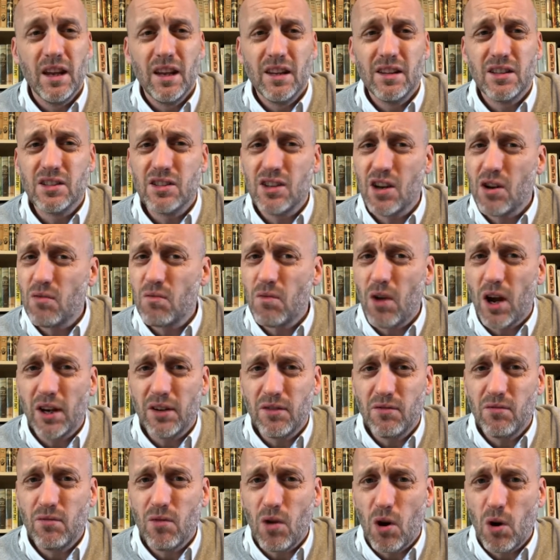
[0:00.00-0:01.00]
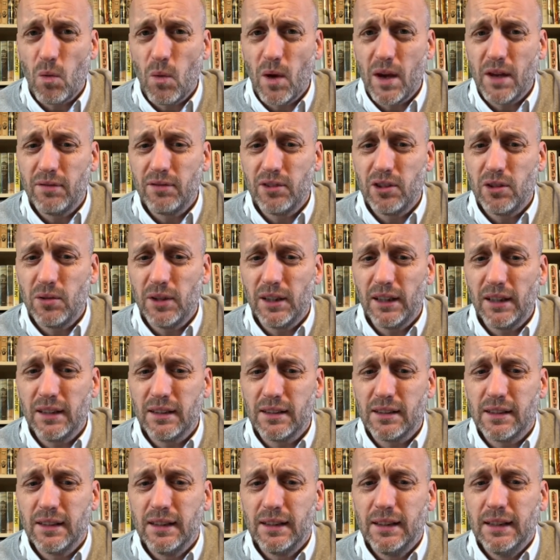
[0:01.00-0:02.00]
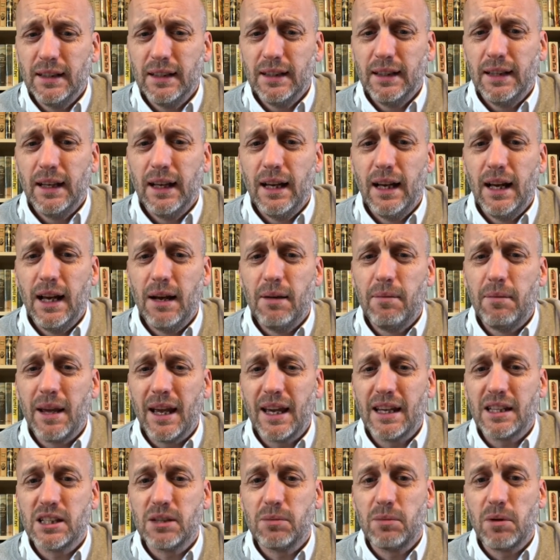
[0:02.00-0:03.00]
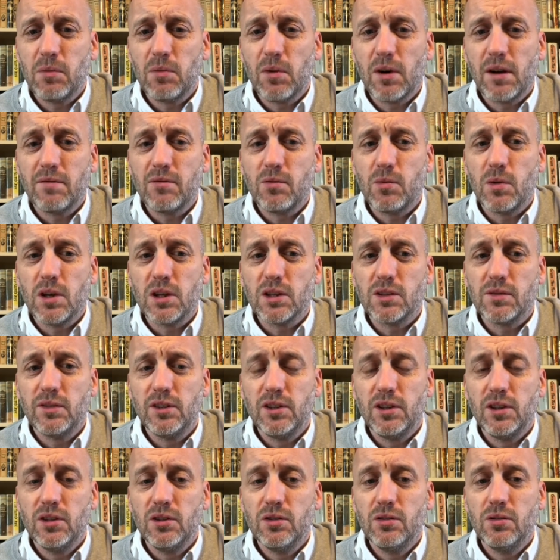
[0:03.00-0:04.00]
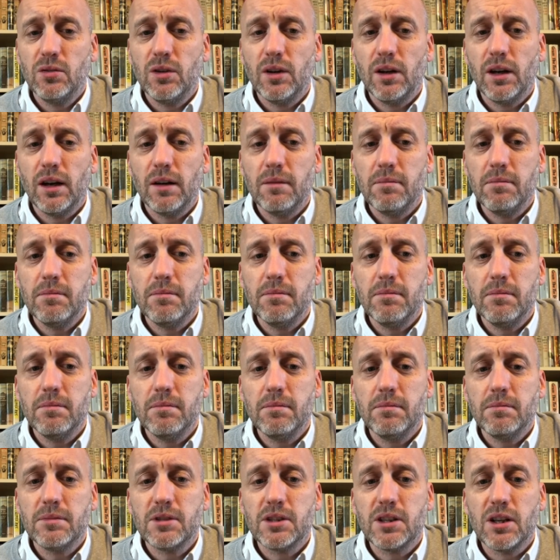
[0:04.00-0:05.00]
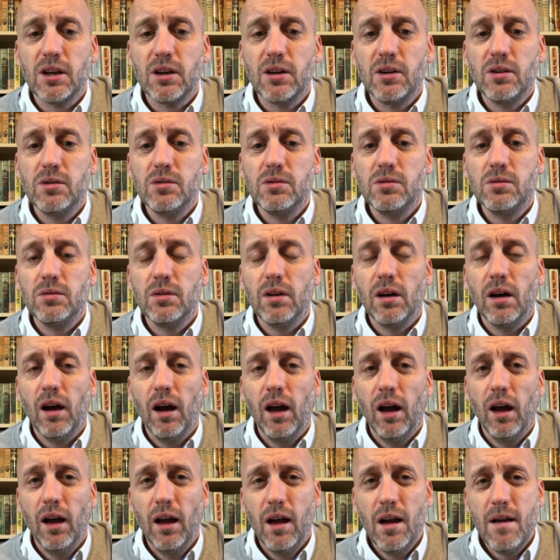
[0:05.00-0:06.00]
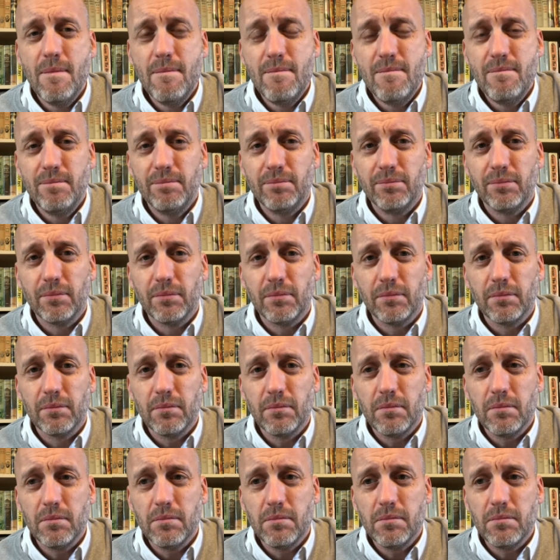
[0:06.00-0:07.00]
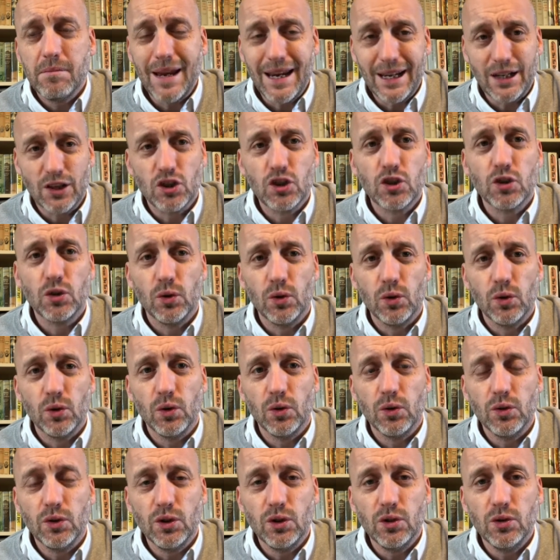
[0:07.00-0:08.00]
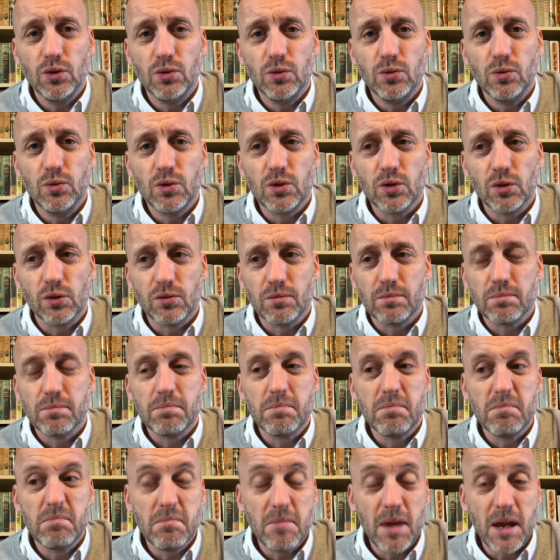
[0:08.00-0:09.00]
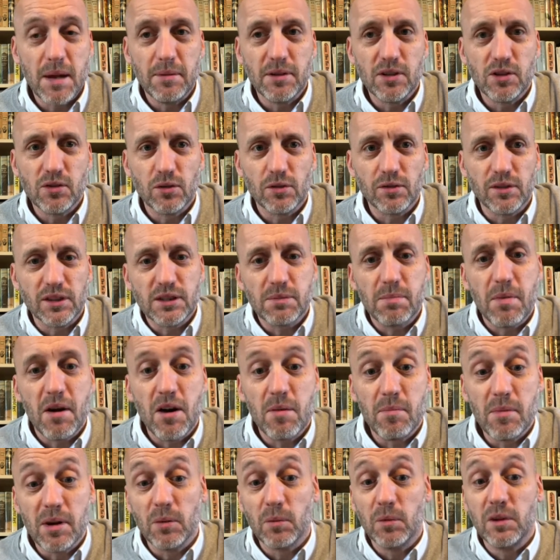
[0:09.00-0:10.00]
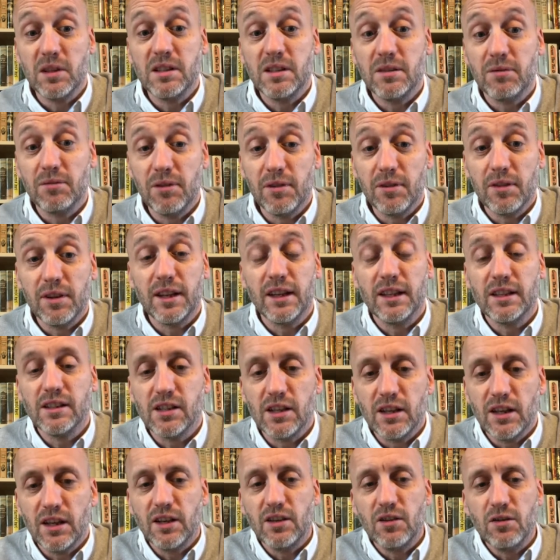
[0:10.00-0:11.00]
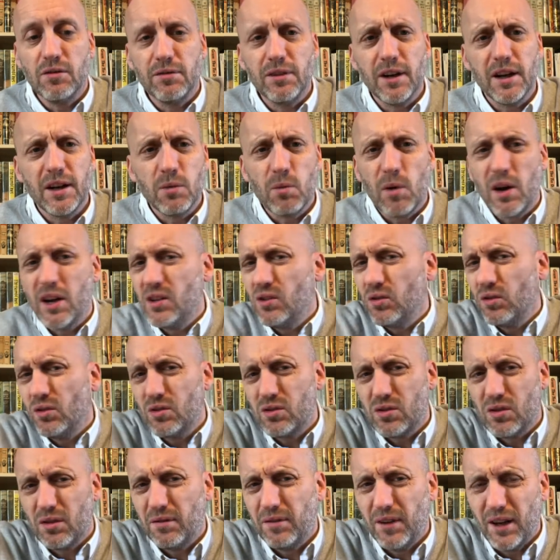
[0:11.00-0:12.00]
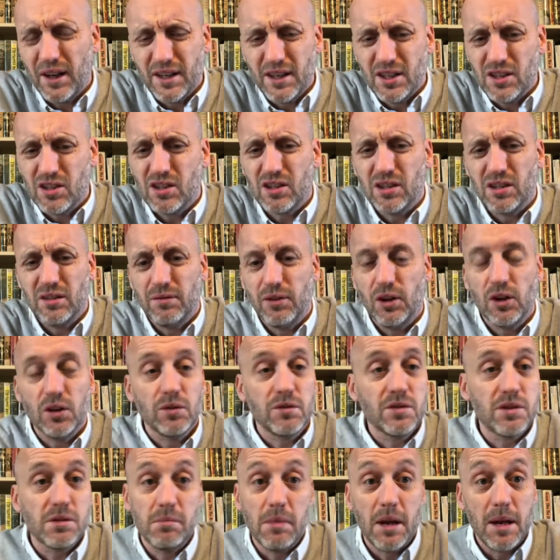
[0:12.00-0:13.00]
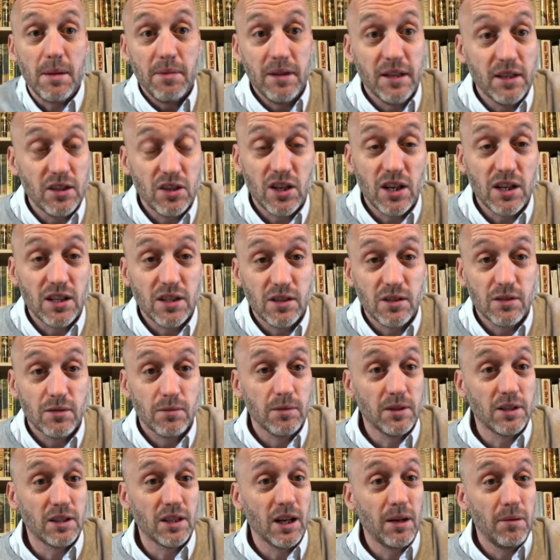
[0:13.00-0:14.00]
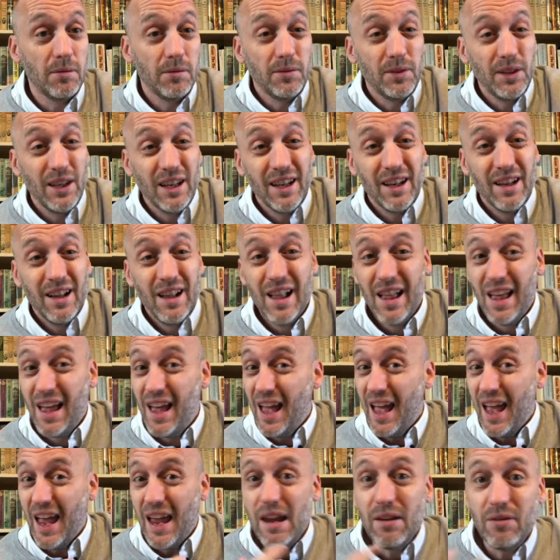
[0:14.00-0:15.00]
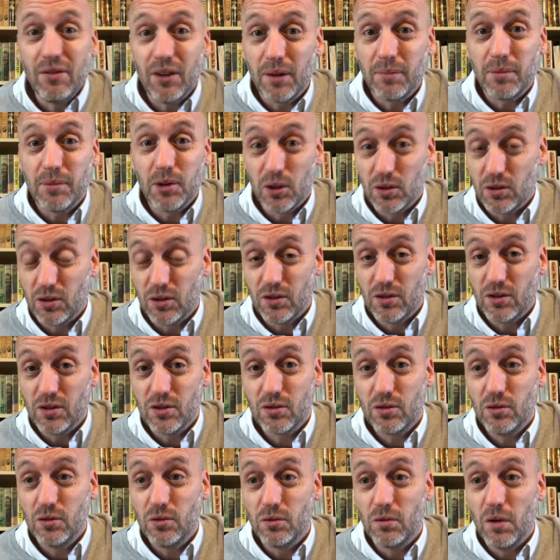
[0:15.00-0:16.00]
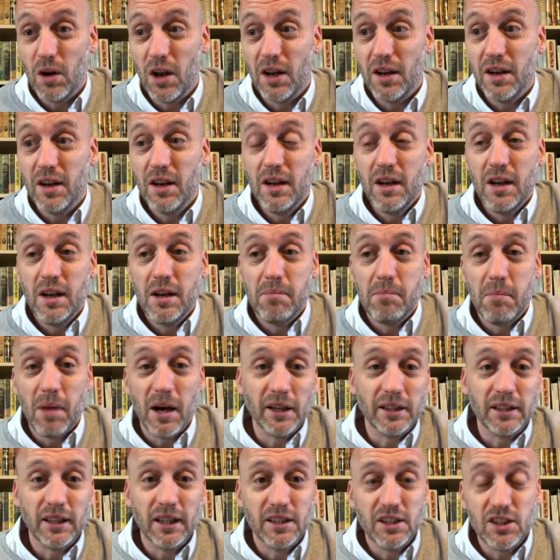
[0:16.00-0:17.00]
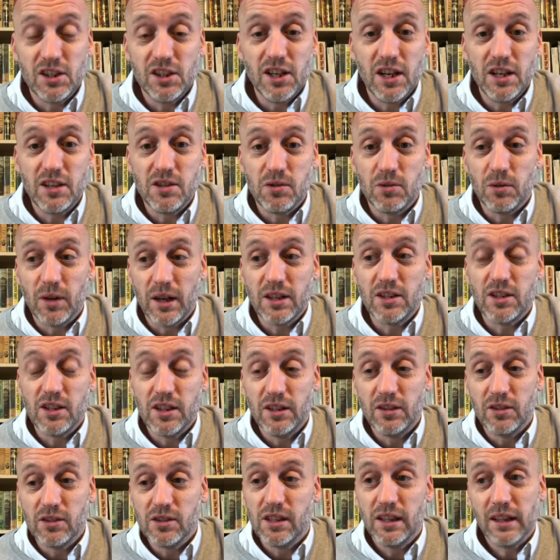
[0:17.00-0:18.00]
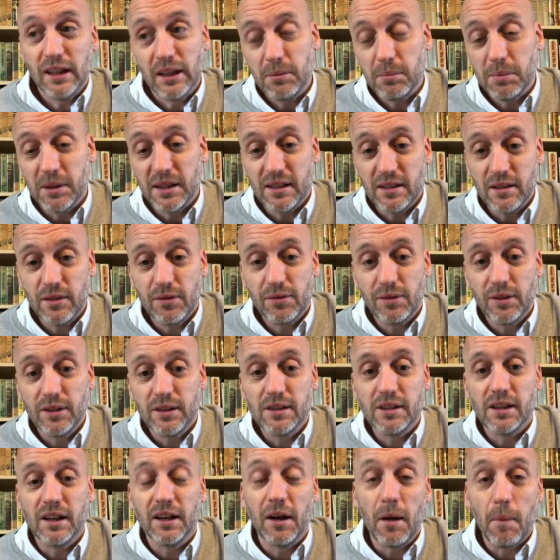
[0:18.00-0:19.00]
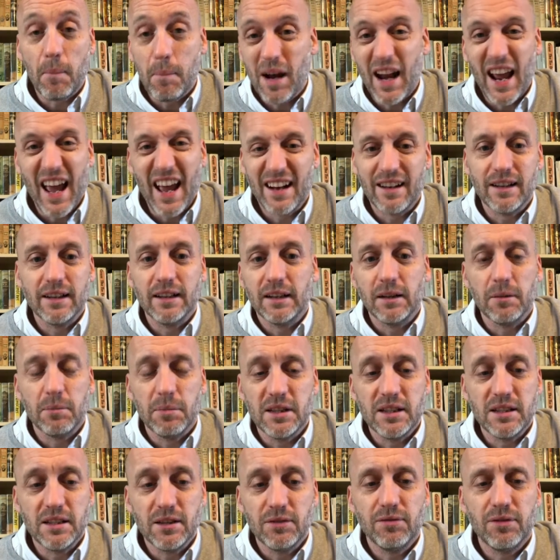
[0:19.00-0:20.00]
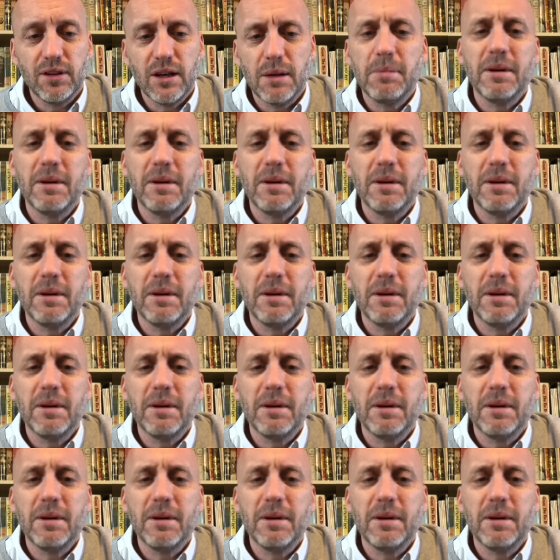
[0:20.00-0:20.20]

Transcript: There's no right and wrong way of doing it. Um, it has to be whatever works for you. So um, make sure you sort of maybe sort of experiment with different things and you'll find a way. You'll also find it just evolves. Maybe it changes from the time of year if I'm not doing the school run, my kind of schedule actually looks a little bit different and I plan a little bit differently.